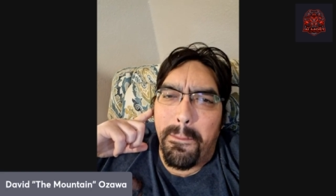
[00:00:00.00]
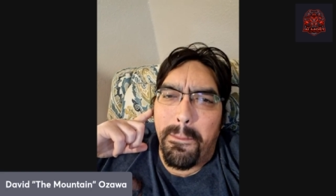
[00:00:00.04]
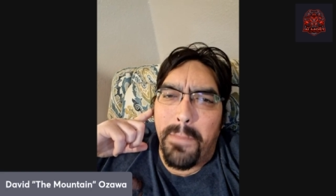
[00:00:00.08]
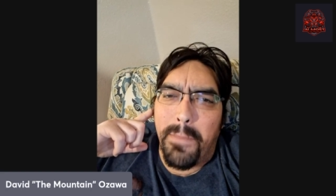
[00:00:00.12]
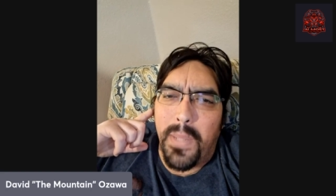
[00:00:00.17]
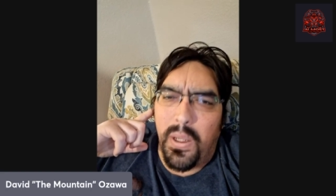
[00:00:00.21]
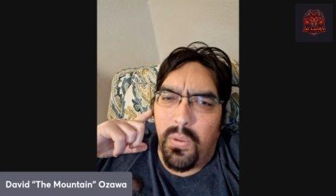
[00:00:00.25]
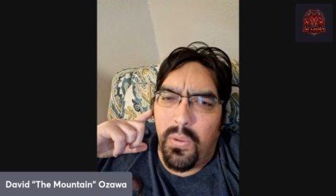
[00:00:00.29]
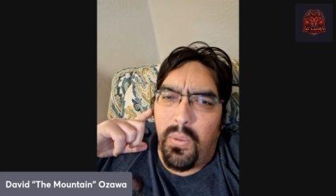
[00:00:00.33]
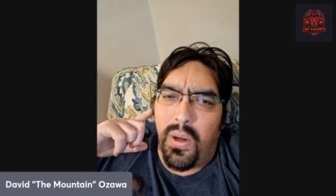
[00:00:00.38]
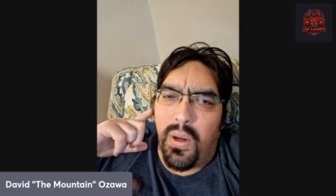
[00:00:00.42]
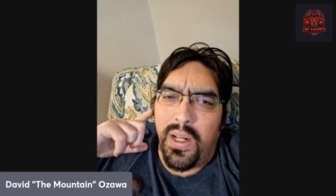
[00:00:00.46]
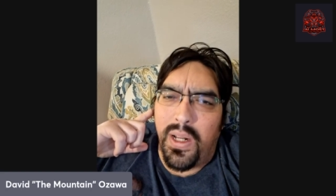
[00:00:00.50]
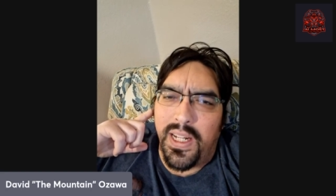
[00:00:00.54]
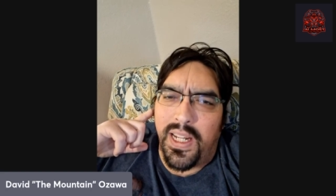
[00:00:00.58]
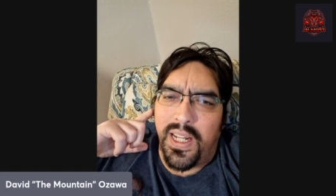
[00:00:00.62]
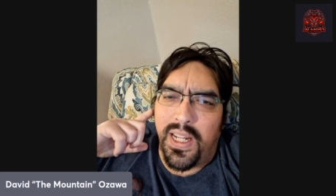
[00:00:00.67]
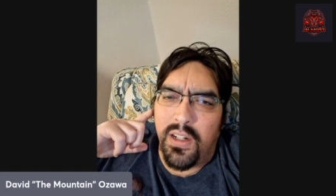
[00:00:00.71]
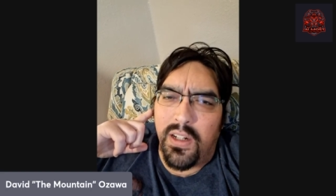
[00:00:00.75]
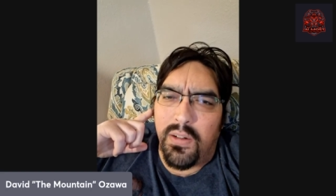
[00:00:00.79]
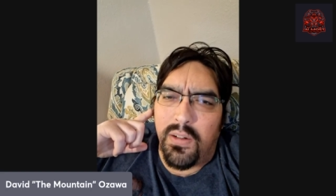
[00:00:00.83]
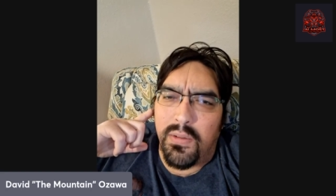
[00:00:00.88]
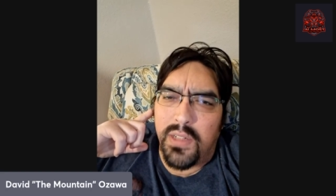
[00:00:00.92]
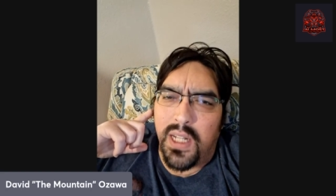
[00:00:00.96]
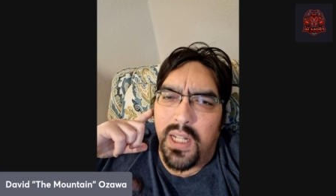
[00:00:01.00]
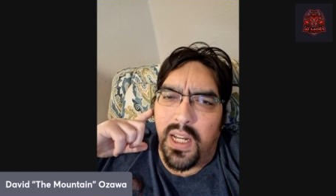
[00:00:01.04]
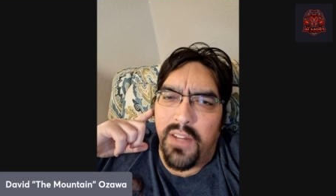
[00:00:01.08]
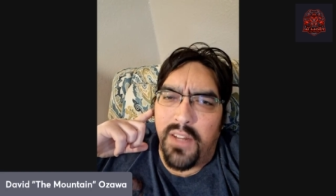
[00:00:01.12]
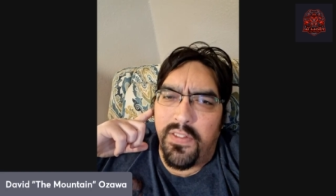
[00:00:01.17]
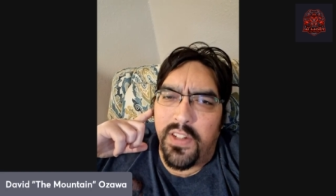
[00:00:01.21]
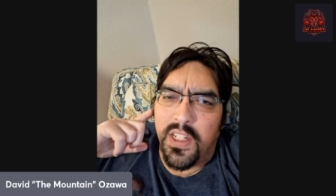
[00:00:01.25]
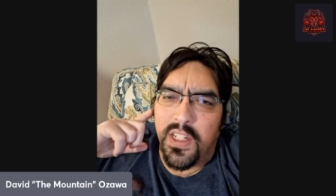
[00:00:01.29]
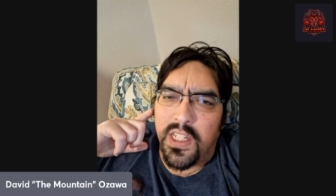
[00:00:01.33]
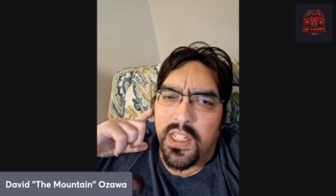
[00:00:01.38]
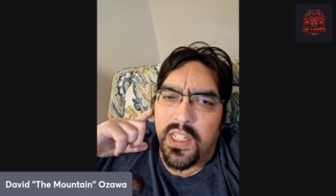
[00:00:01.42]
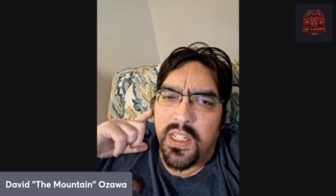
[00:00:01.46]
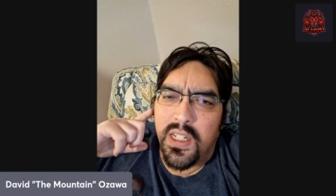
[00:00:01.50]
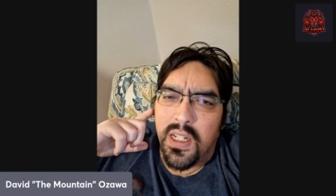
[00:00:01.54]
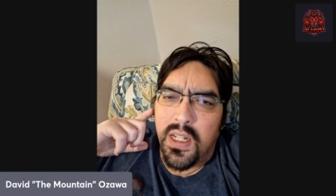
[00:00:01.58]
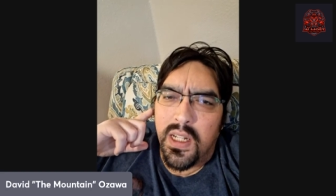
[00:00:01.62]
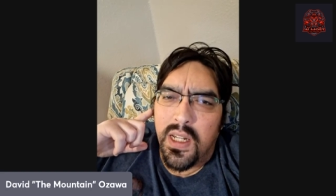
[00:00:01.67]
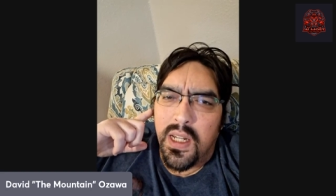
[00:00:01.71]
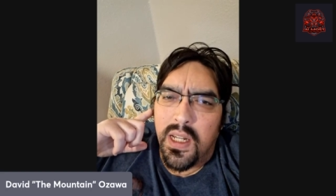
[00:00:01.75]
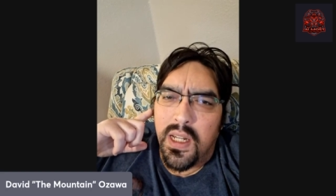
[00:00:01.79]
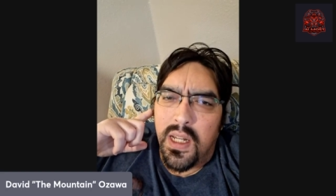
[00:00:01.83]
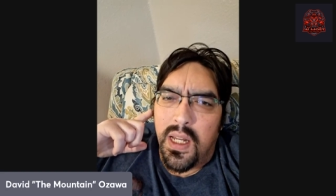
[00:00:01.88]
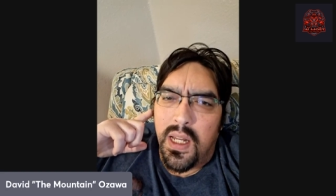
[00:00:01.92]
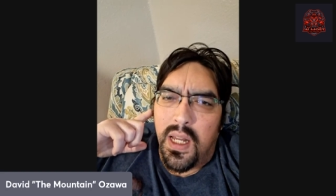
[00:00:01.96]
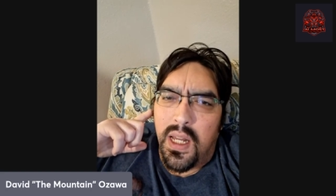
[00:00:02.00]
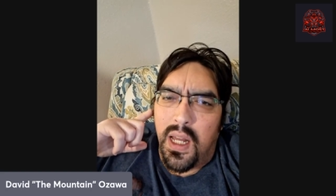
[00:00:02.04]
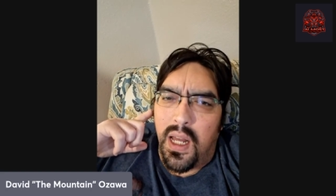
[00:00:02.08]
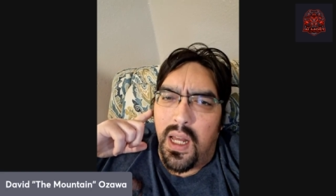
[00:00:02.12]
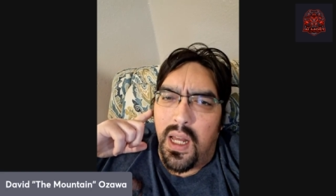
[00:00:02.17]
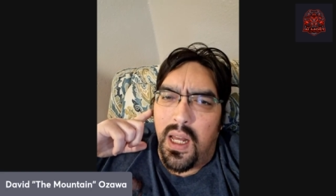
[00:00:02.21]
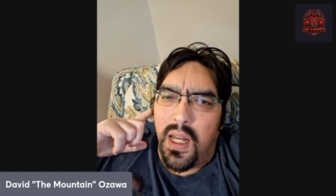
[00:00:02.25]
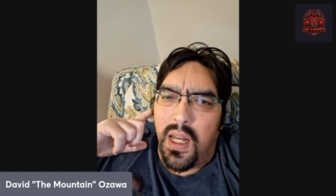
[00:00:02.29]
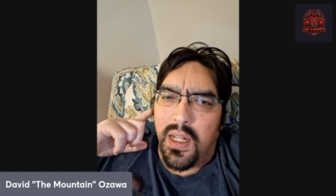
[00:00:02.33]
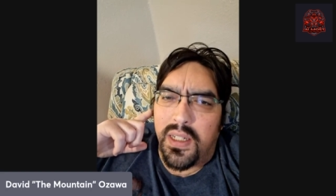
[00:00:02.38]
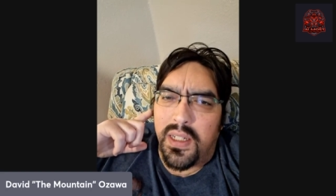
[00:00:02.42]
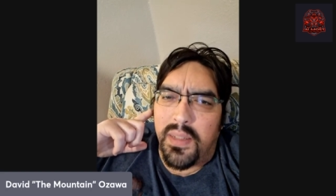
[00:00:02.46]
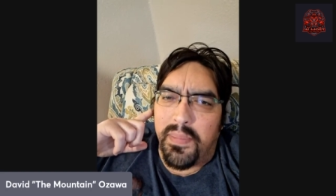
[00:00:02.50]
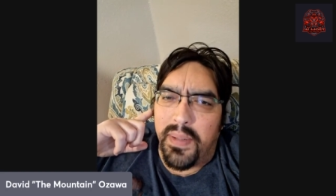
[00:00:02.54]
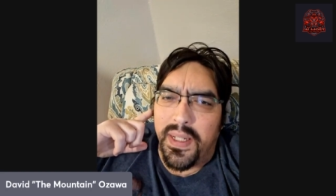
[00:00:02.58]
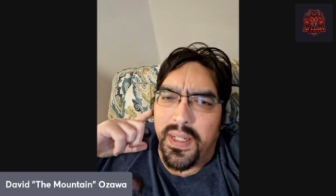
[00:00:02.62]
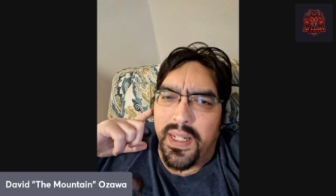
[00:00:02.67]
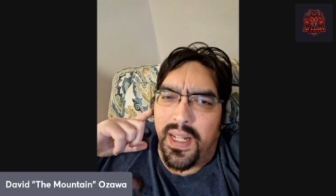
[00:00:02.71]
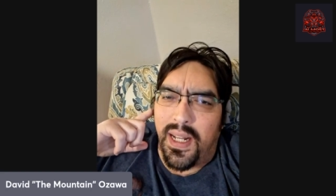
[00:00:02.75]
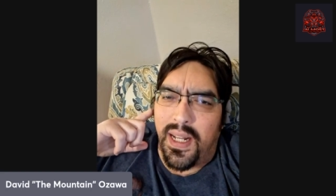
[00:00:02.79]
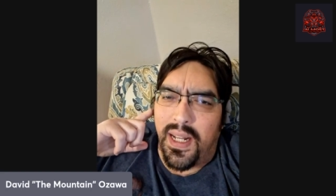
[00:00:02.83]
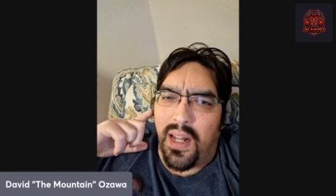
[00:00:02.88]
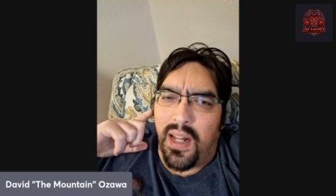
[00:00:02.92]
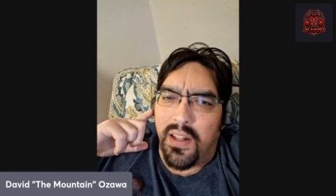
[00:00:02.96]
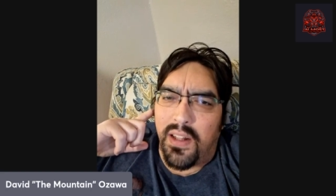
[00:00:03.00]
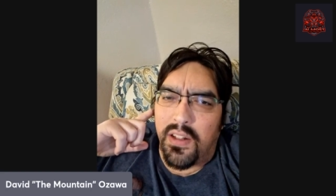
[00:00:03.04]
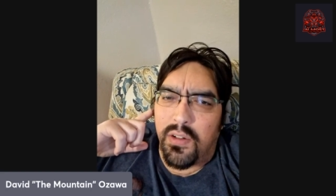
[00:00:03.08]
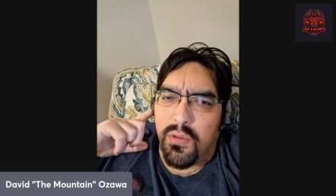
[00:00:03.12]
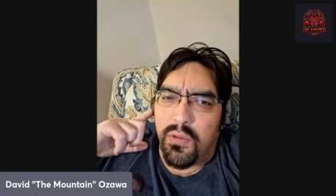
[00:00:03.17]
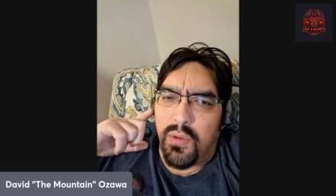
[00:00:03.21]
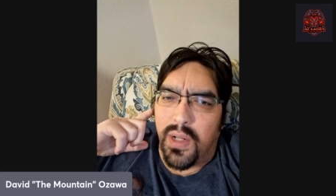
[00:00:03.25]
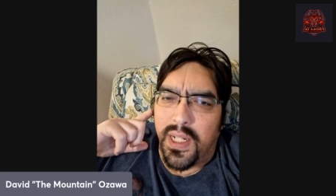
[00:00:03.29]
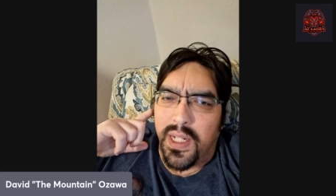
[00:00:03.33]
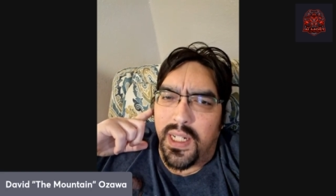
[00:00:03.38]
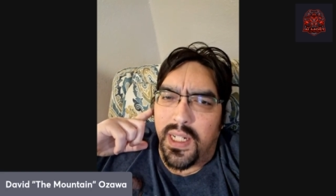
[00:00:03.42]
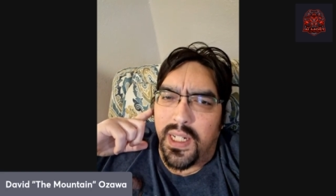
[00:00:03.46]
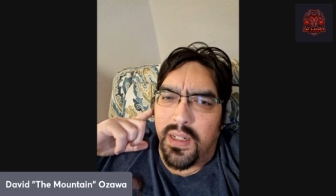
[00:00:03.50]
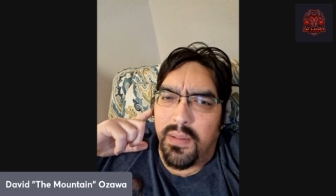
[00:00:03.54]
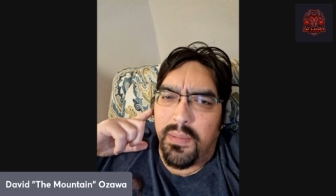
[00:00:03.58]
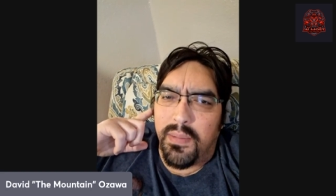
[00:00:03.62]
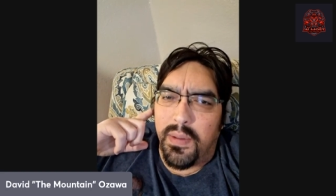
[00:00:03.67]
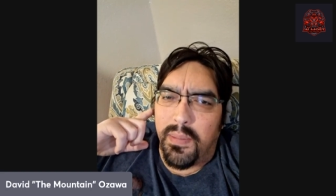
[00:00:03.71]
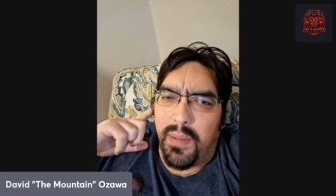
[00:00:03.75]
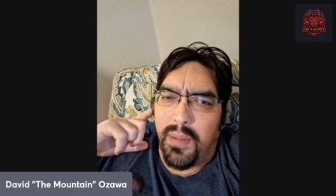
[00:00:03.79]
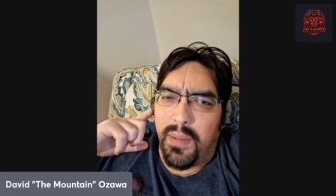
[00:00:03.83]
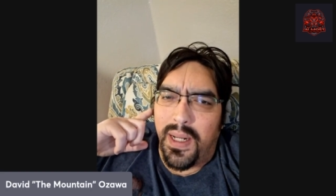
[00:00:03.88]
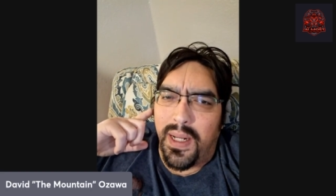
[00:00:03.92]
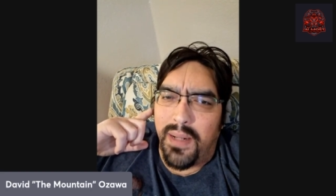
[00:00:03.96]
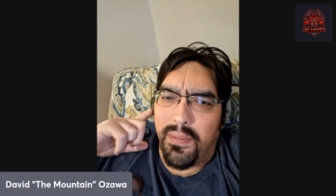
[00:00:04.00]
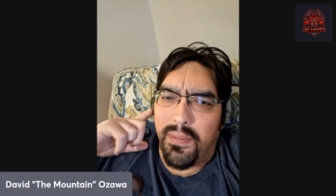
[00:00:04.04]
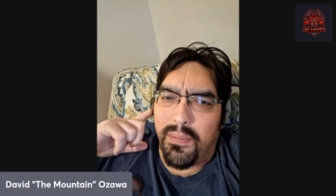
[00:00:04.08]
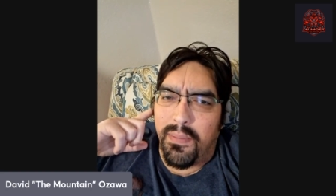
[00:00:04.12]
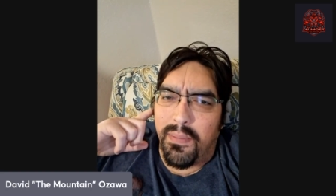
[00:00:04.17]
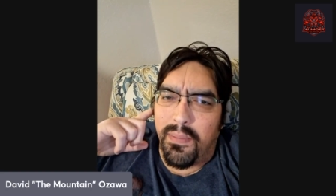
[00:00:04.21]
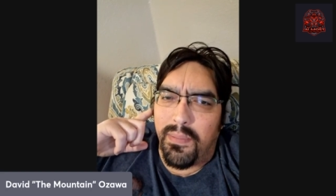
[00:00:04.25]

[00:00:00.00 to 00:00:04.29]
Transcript: You want to kill him with Typhus. Depending on how they're running him, you might